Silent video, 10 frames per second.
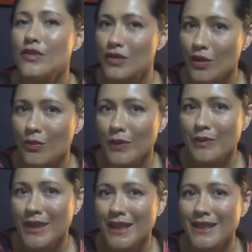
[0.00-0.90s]

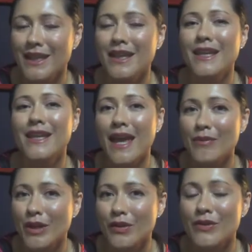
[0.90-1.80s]
dopamine
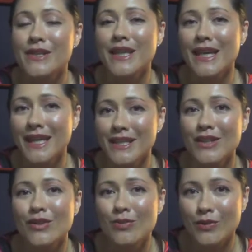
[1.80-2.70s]
chemicals in
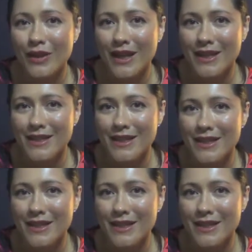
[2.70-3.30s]
your brain.